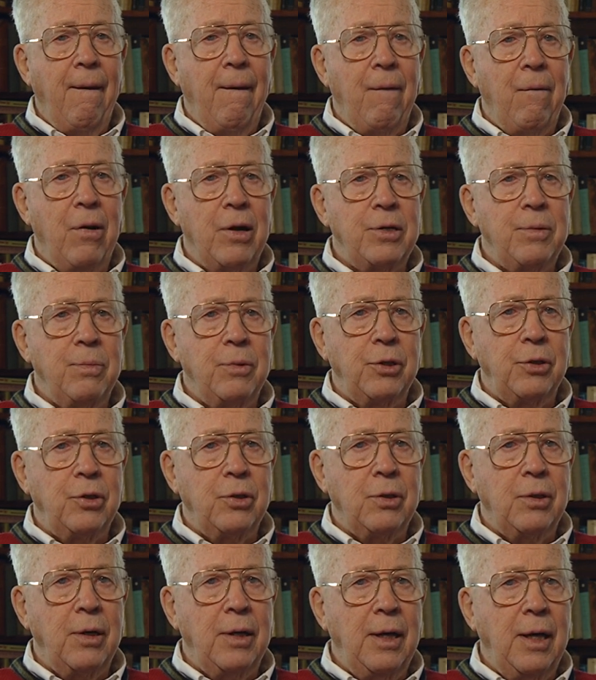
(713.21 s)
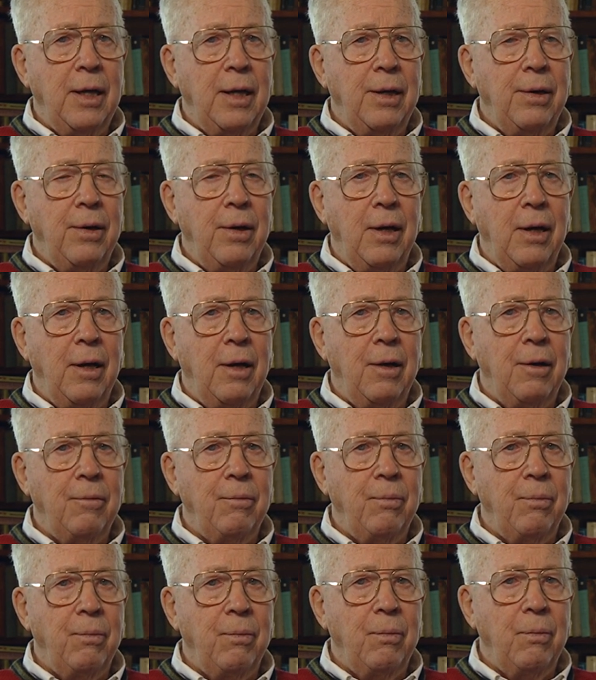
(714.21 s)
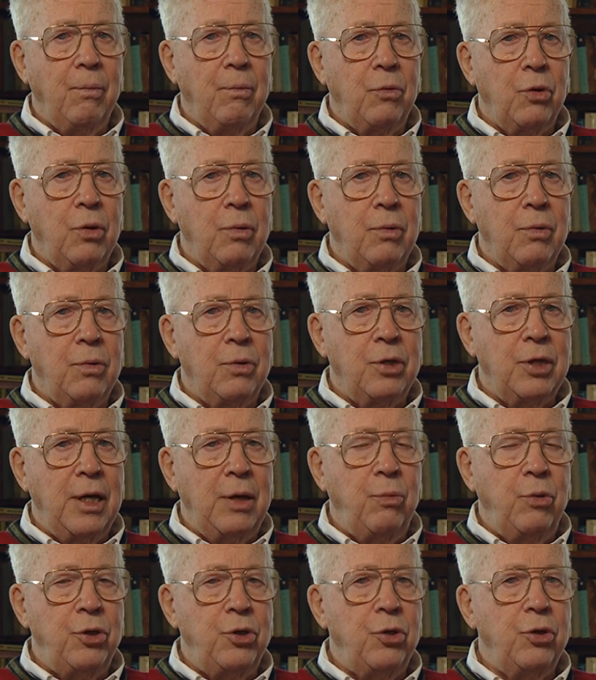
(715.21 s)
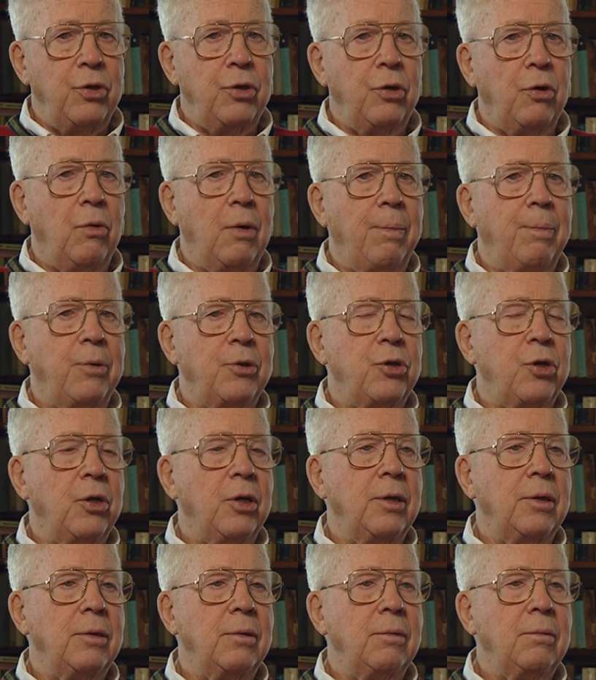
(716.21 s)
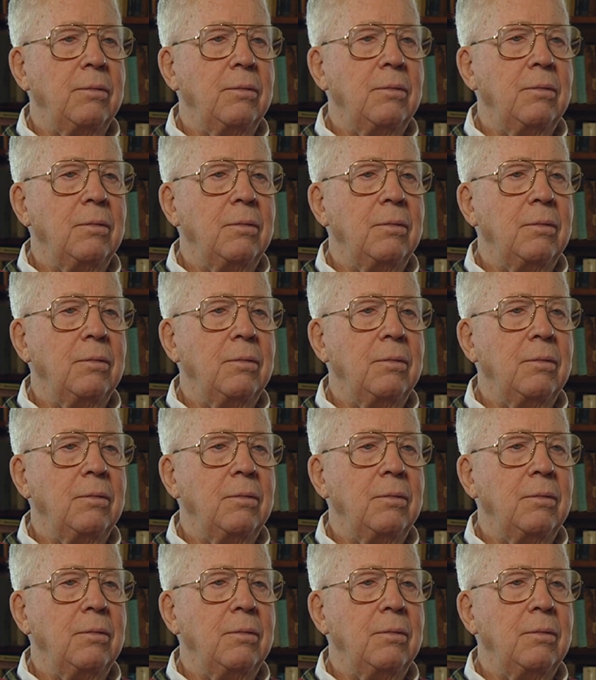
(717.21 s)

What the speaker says: Russ McJury, and said we shouldn't go up a certain